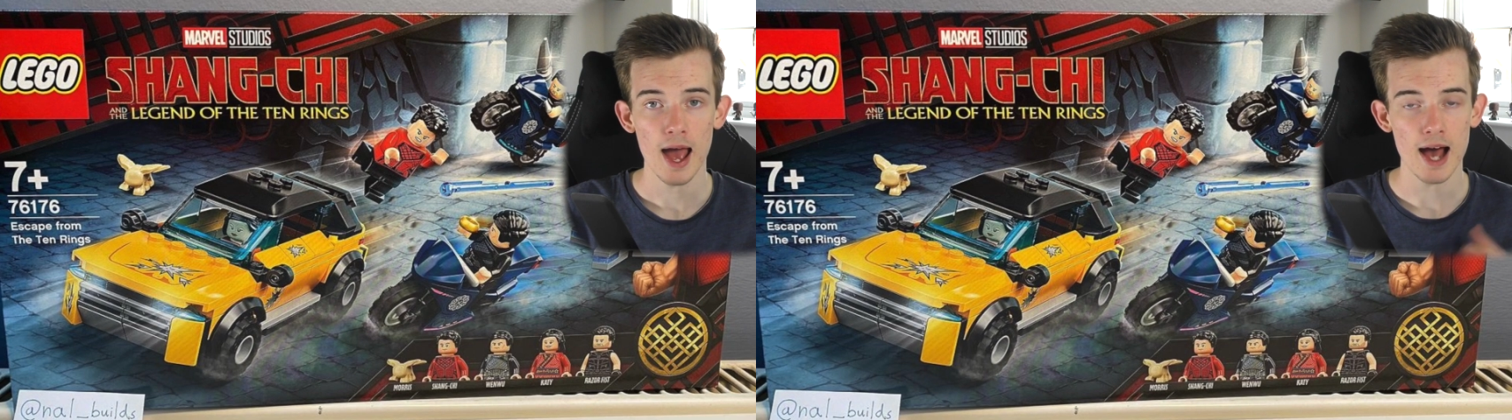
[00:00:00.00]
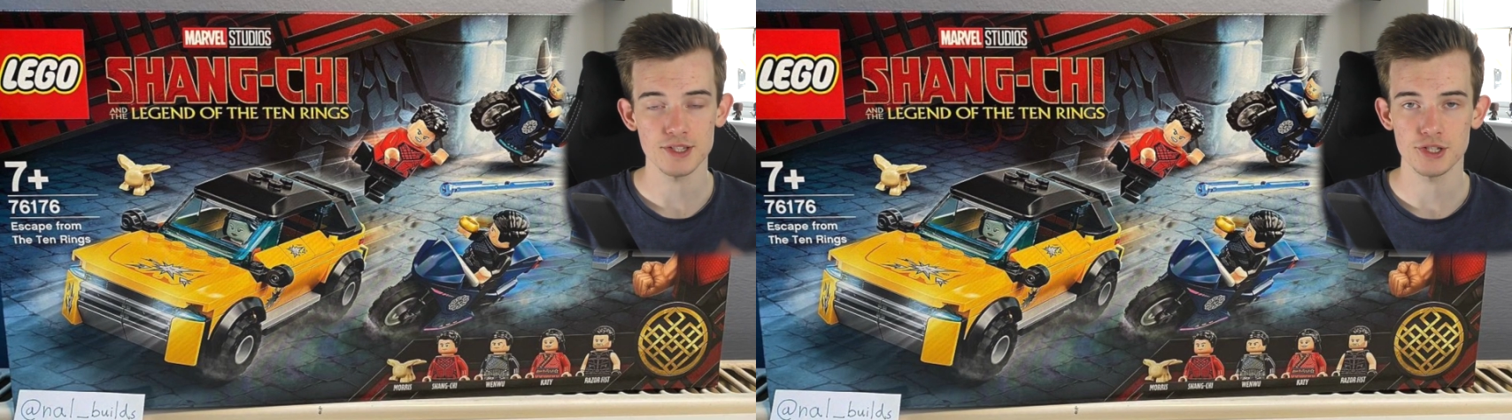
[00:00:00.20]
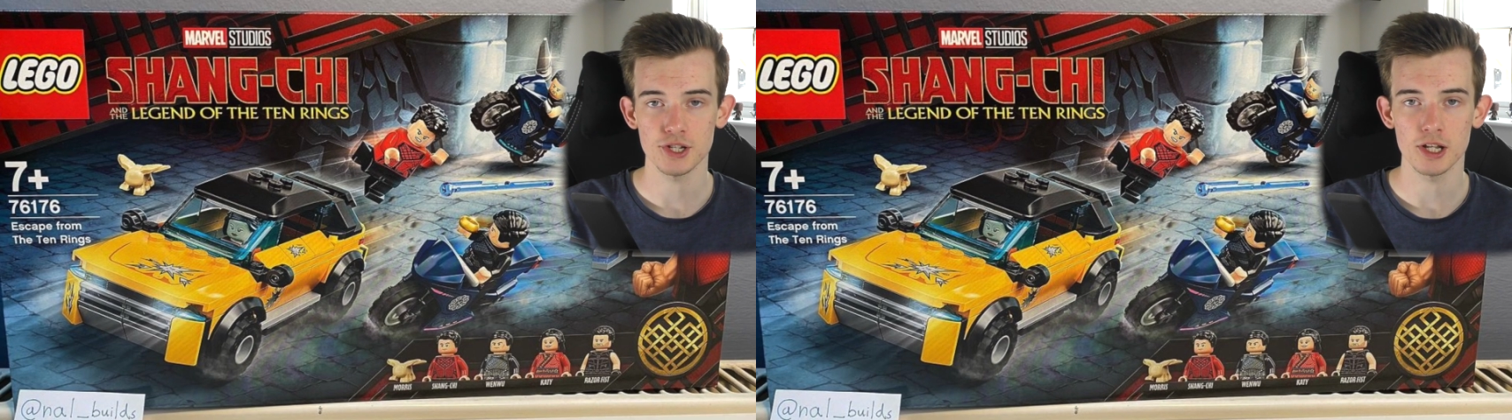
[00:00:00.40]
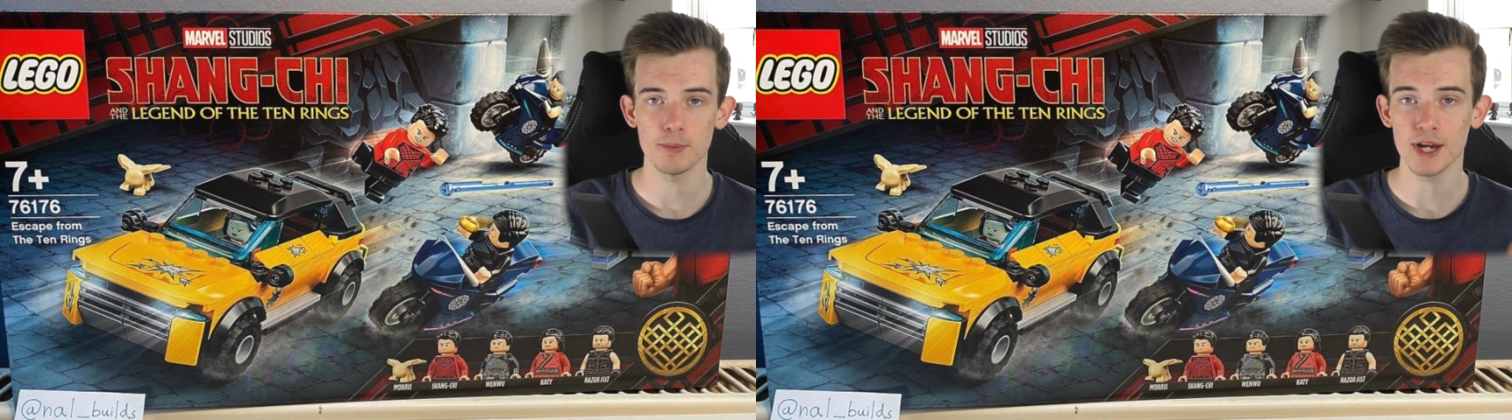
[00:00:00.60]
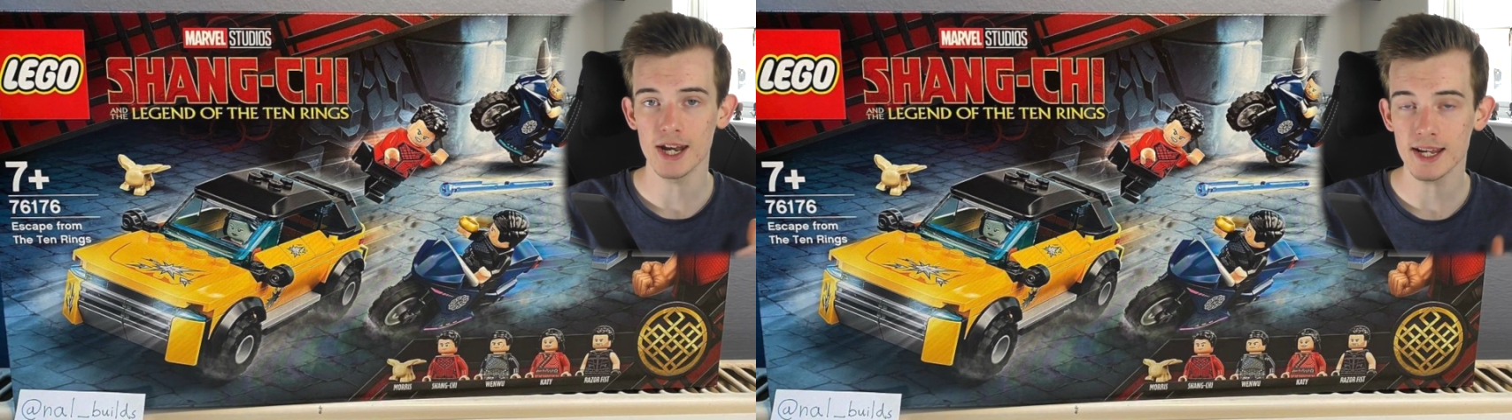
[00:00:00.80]
As I said at the
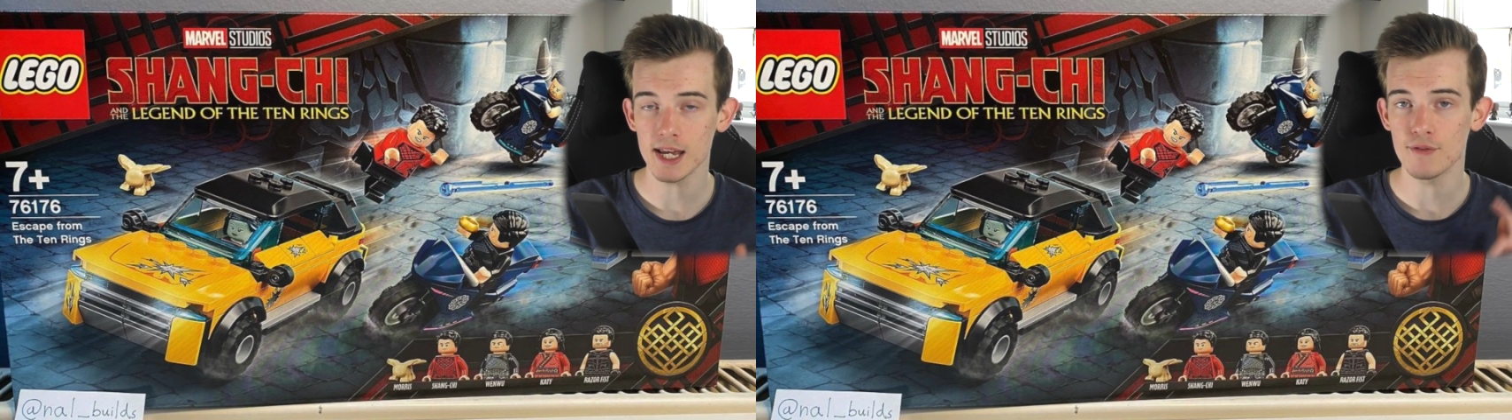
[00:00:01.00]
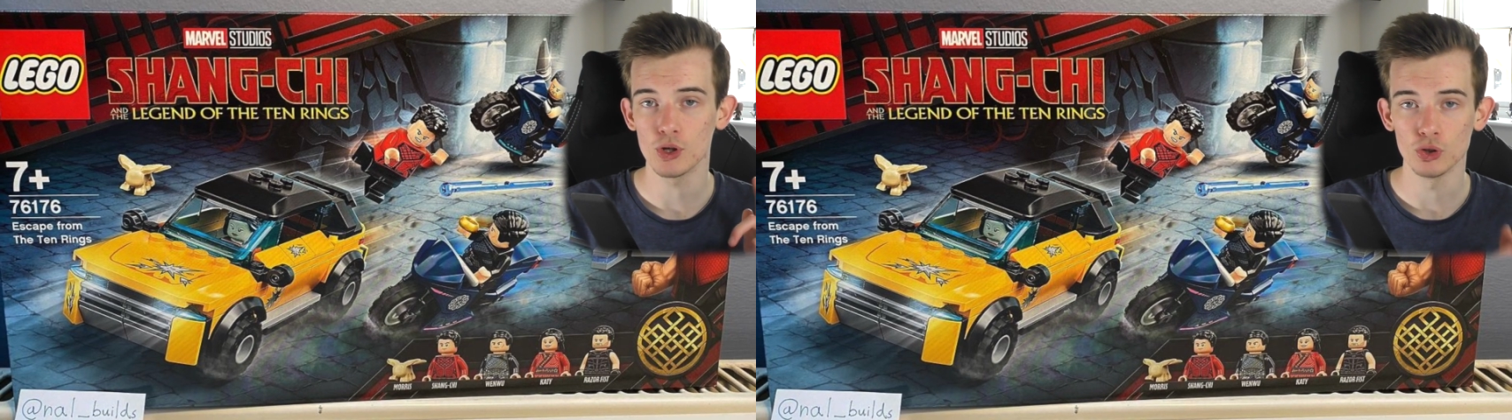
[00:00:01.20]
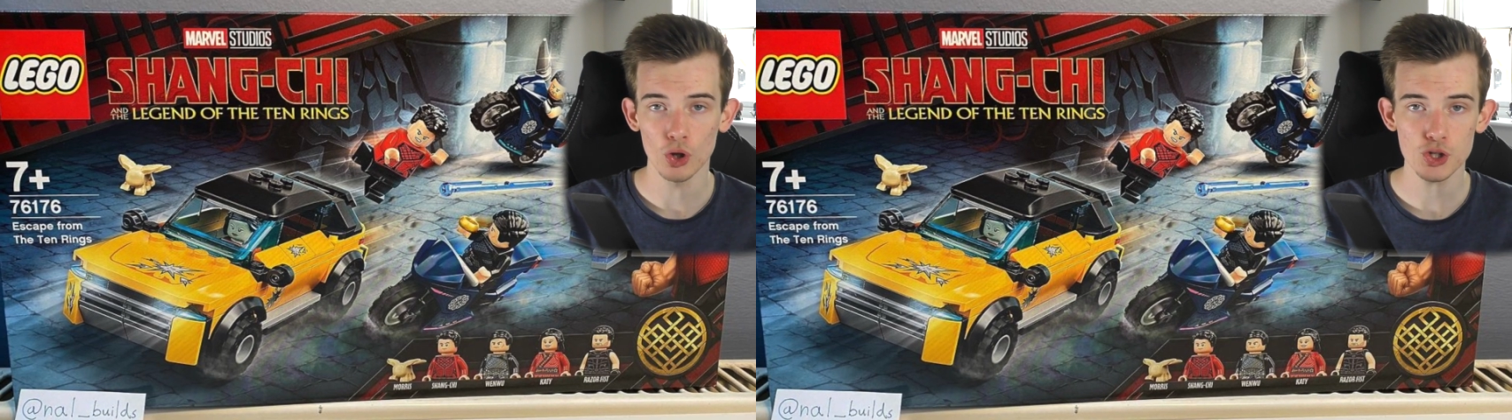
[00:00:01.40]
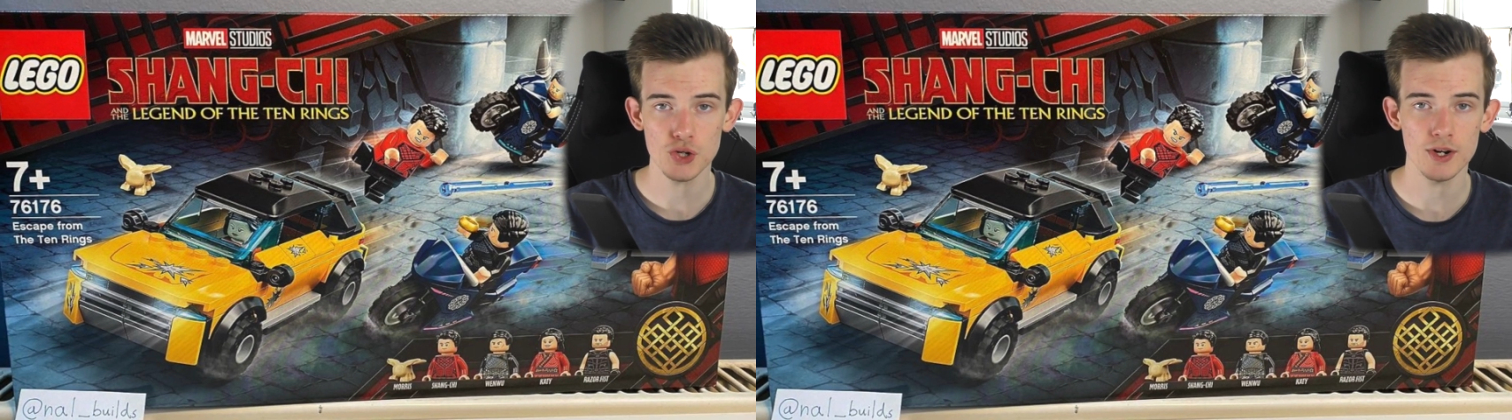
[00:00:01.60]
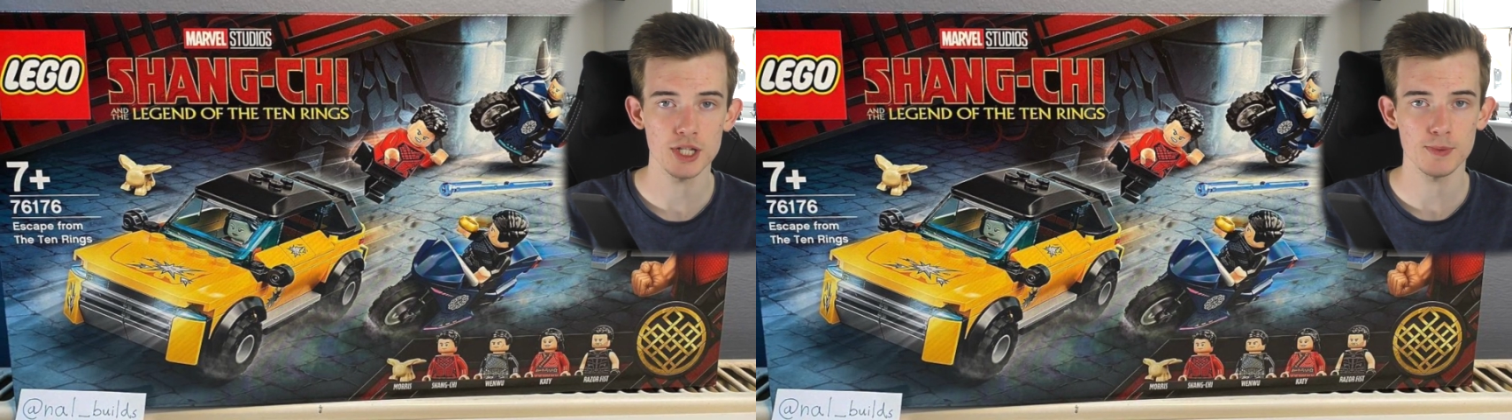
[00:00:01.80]
beginning, if you're not already